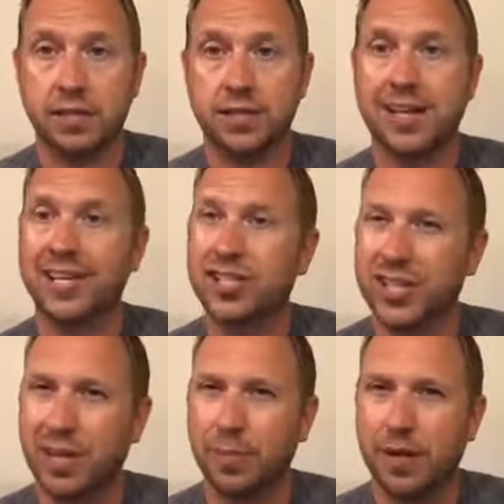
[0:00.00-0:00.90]
It's not
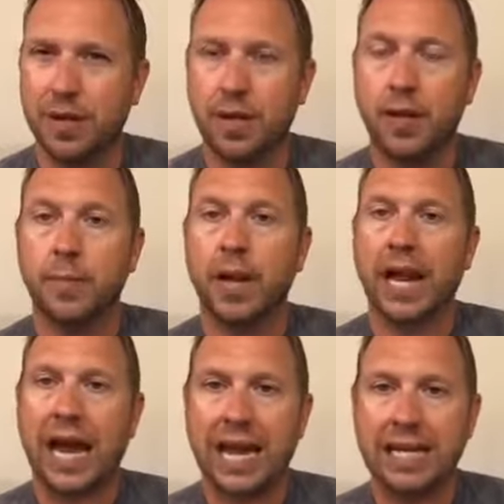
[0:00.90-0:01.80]
cheap, but
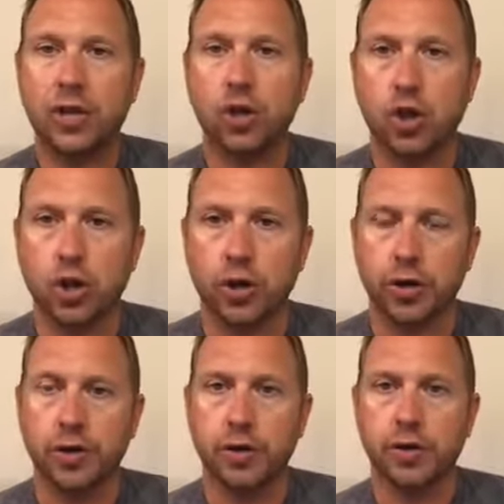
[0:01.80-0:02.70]
I need to learn,
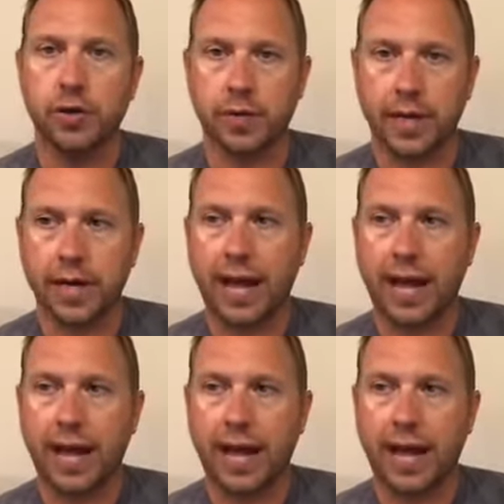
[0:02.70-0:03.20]
okay?